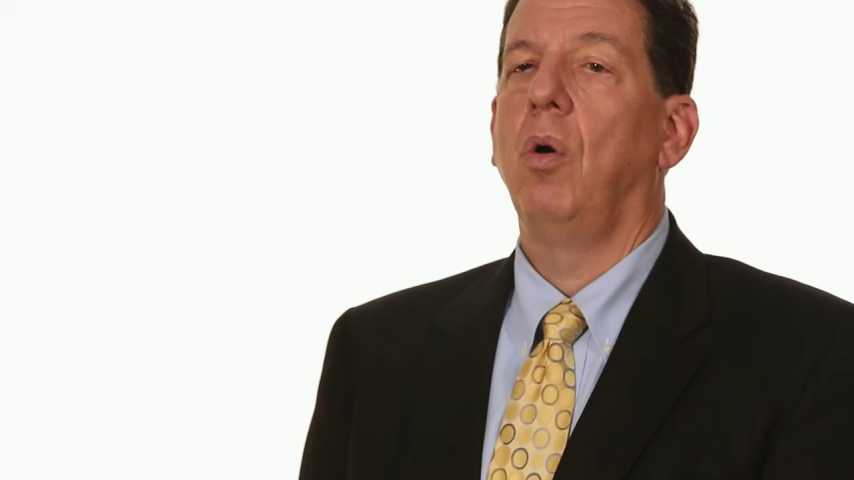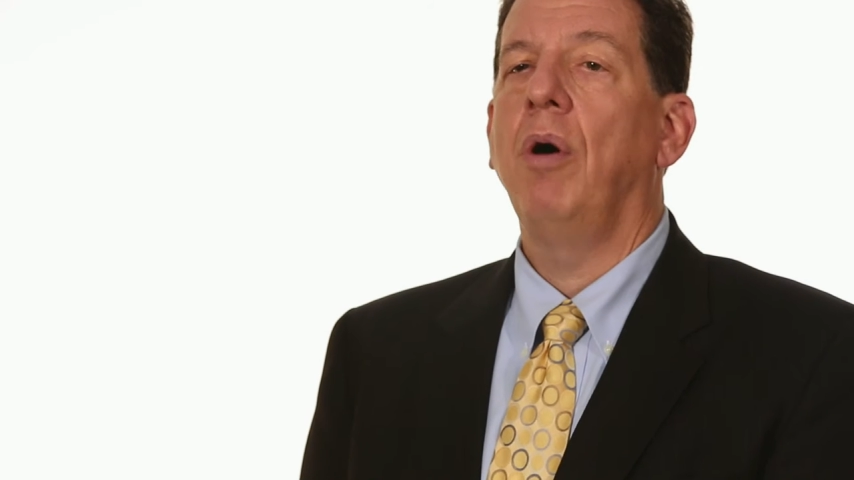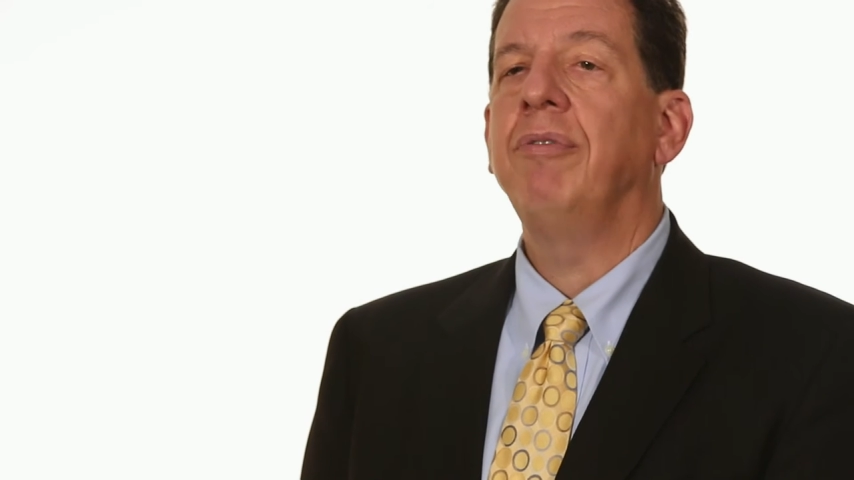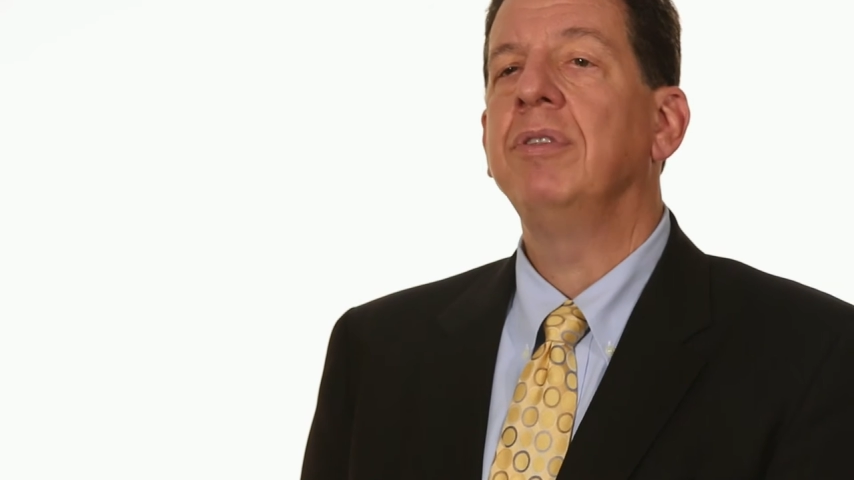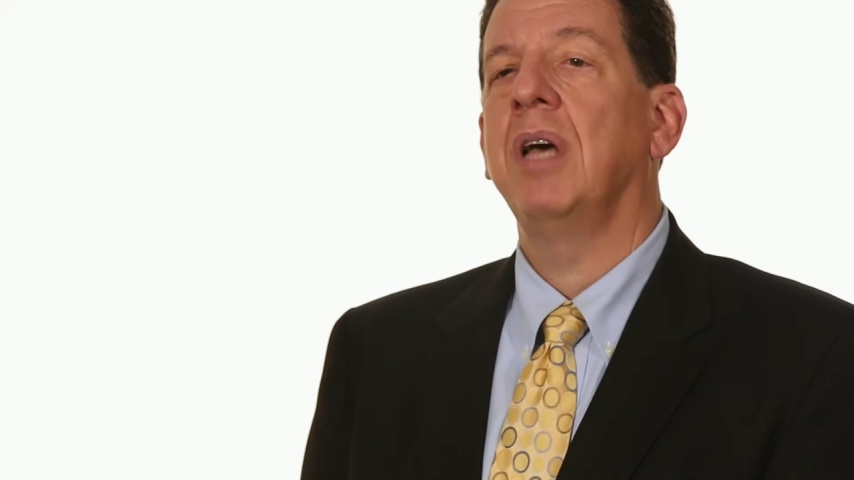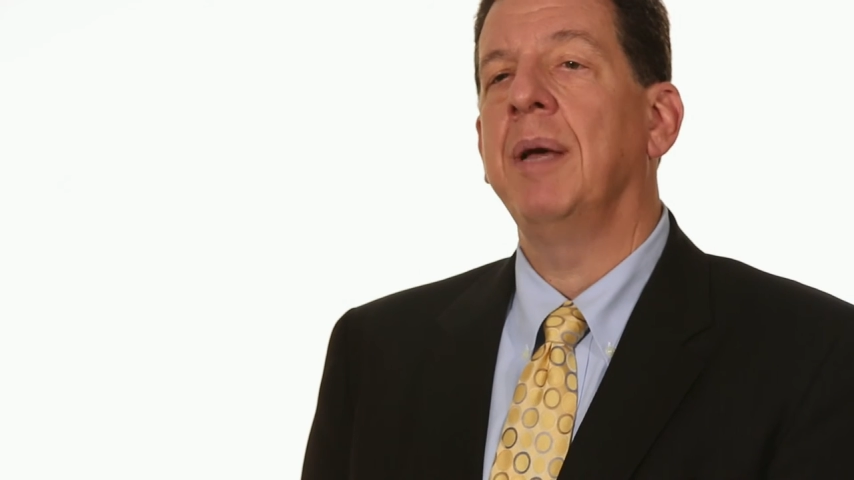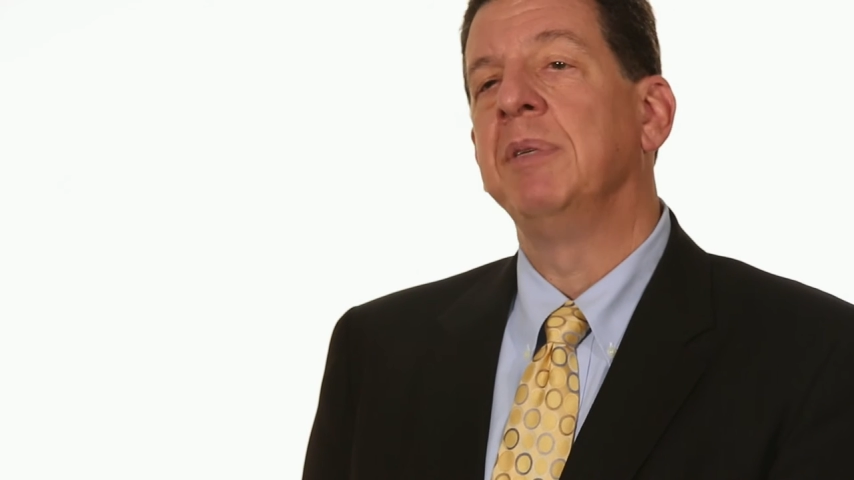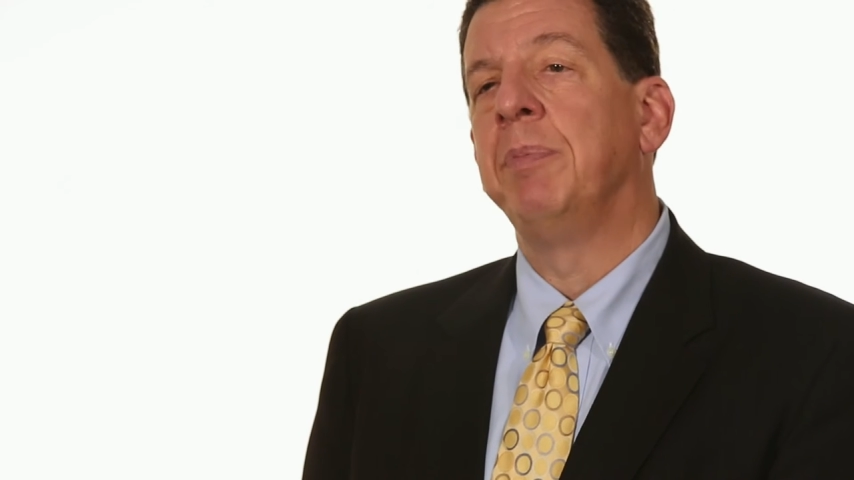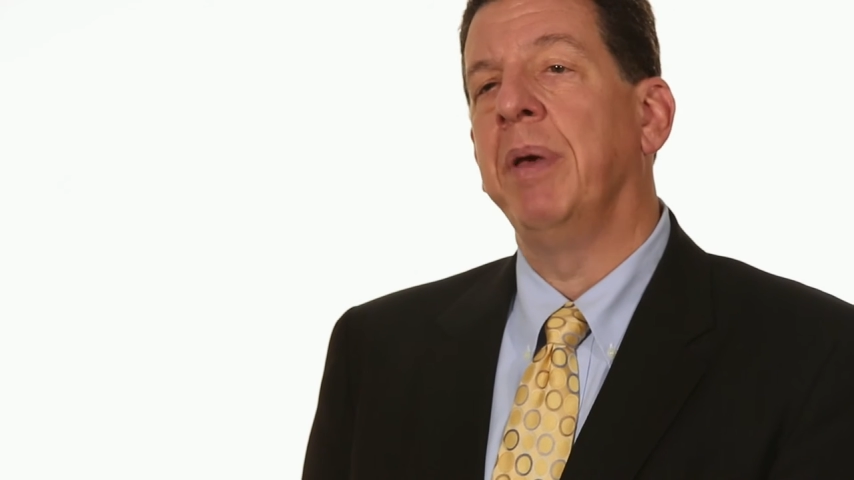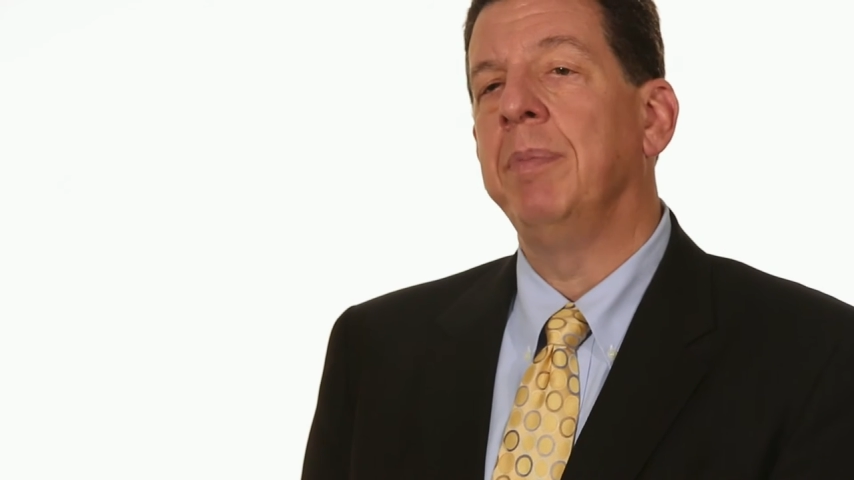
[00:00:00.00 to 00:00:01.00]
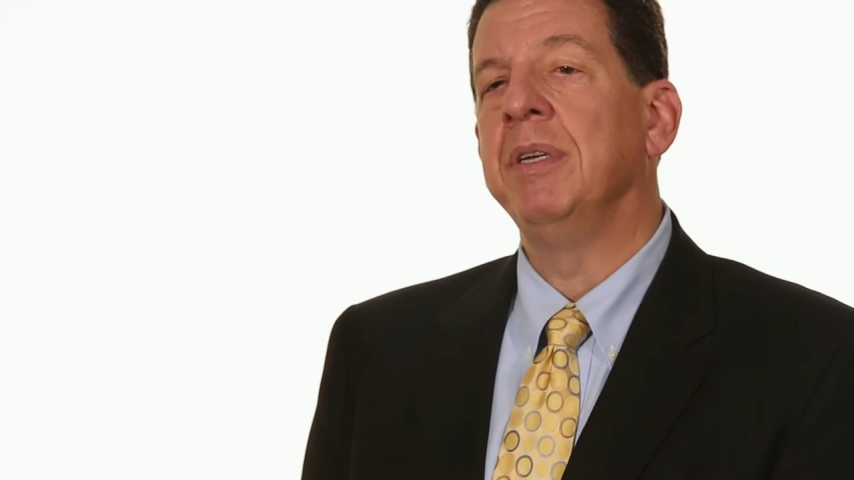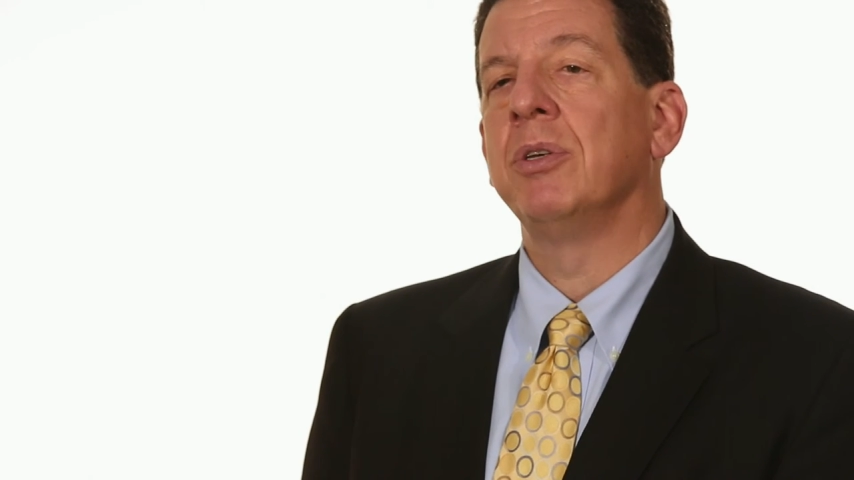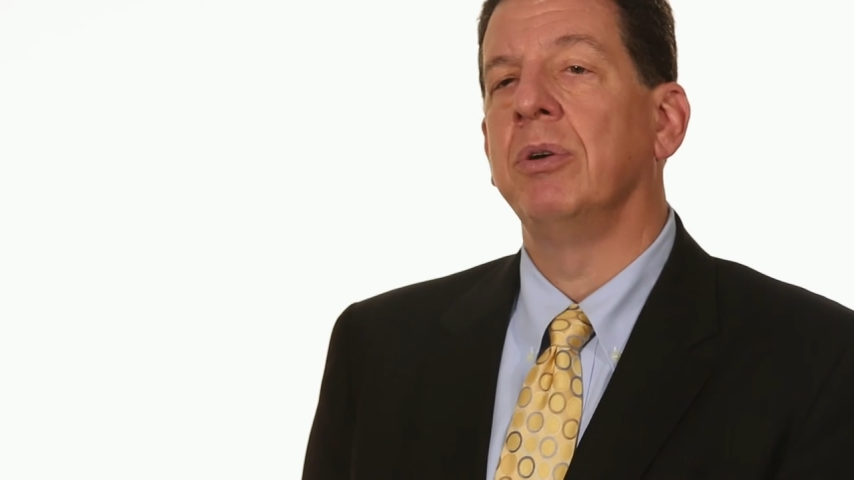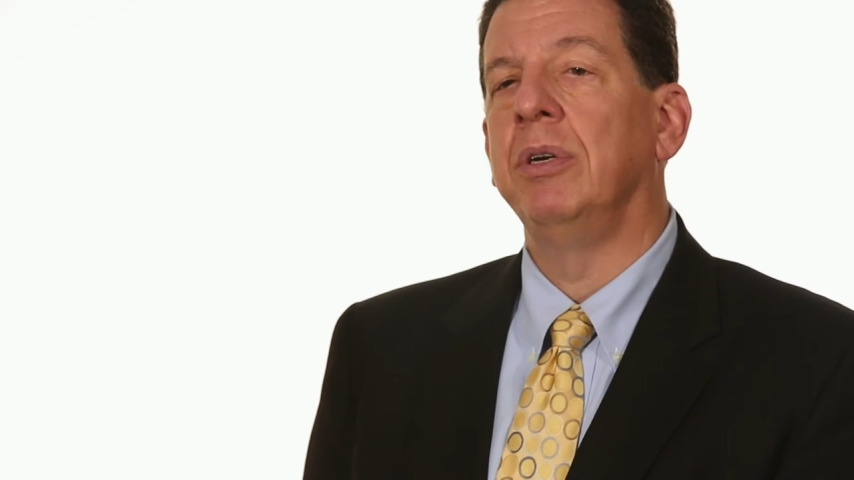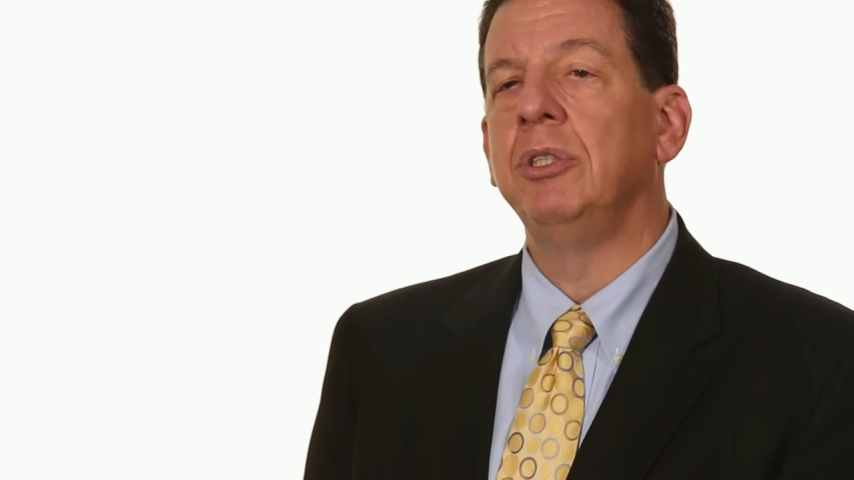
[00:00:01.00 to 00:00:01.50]
Oftentimes,
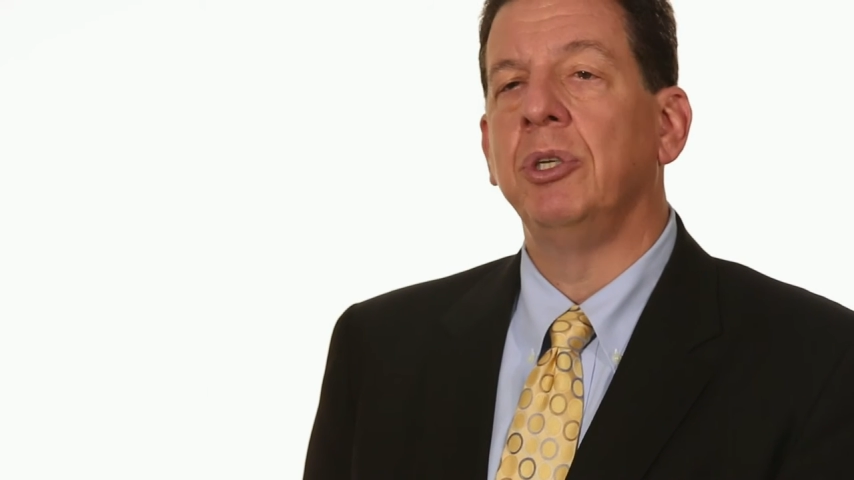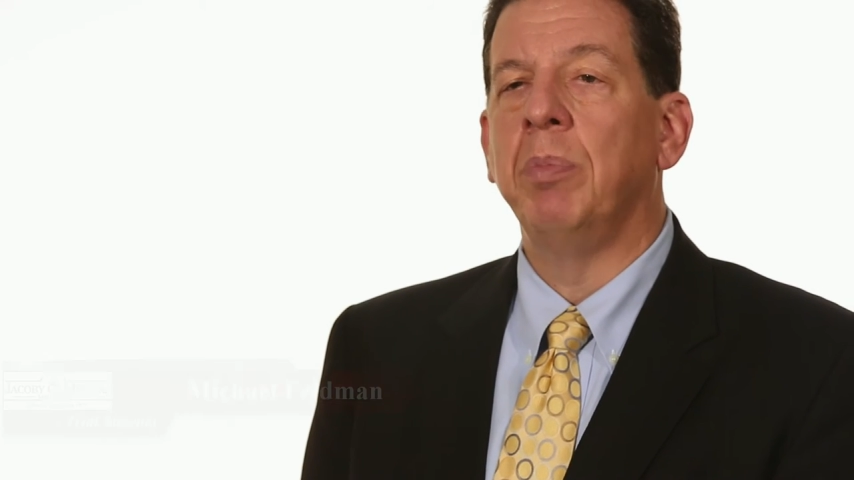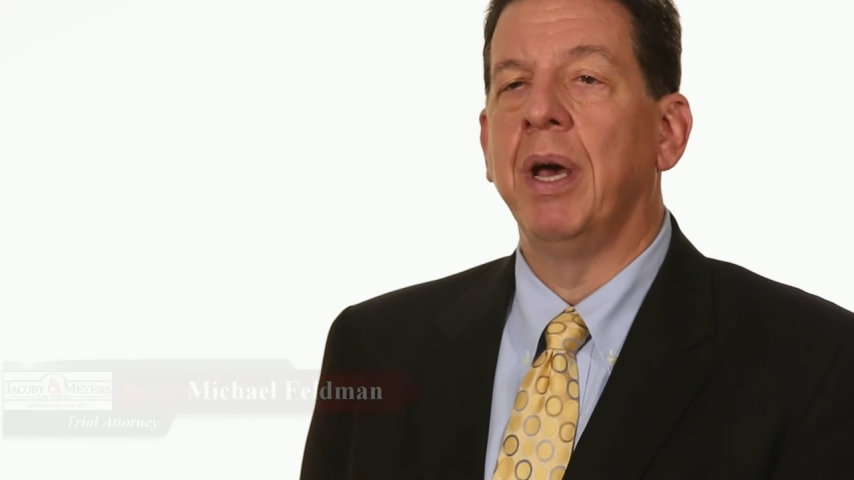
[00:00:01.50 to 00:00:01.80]
babies are injured